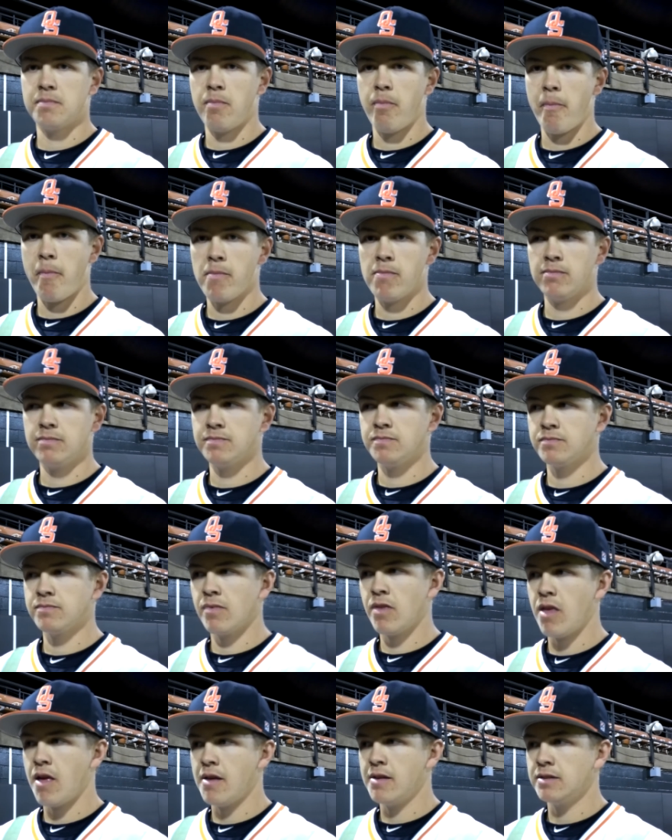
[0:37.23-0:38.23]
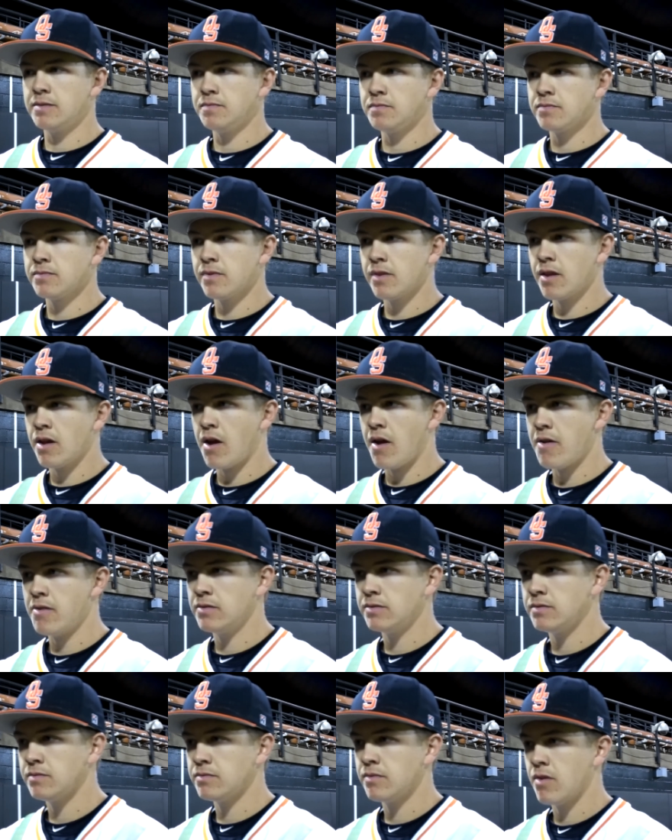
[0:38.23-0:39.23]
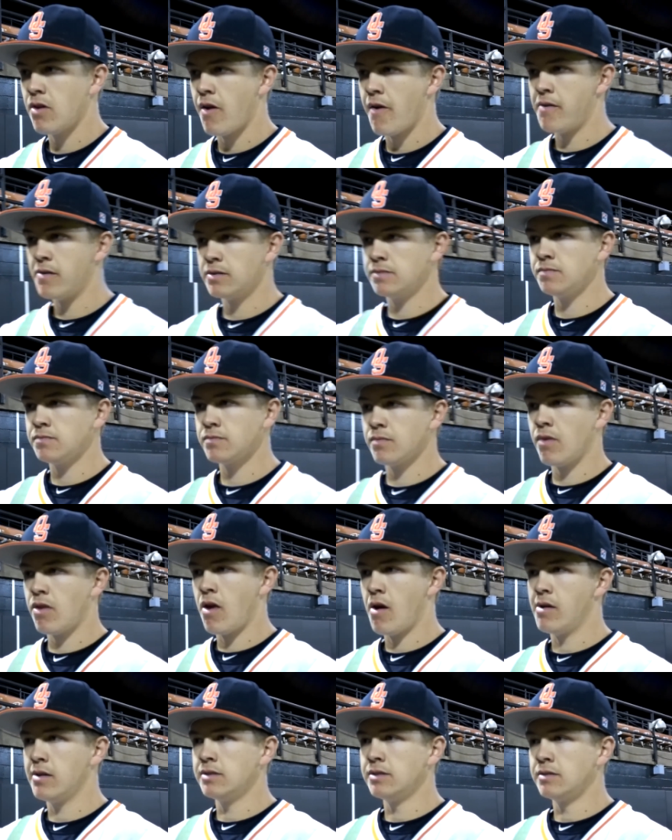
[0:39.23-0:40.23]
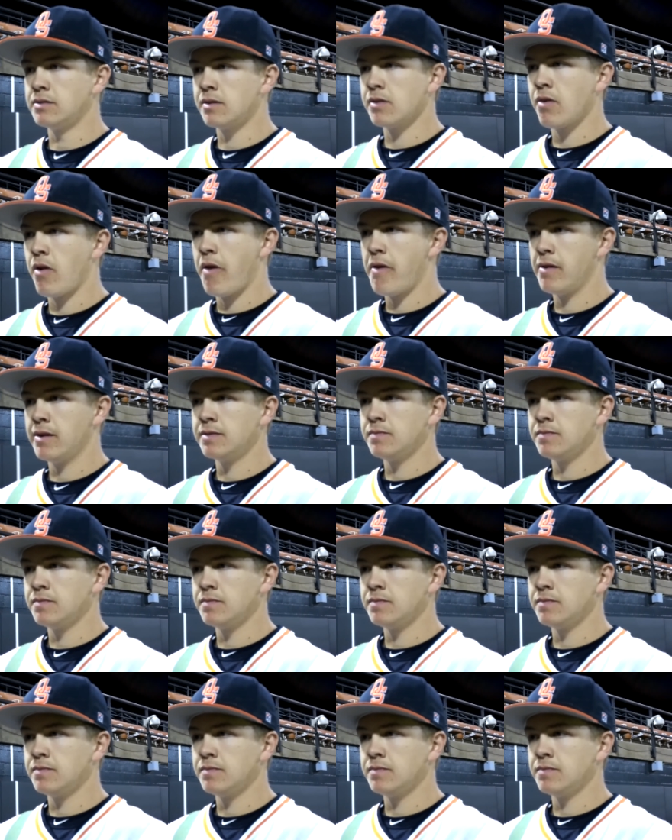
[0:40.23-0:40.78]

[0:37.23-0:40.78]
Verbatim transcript: How important was it for you to set a tone, not only tonight but for the whole series?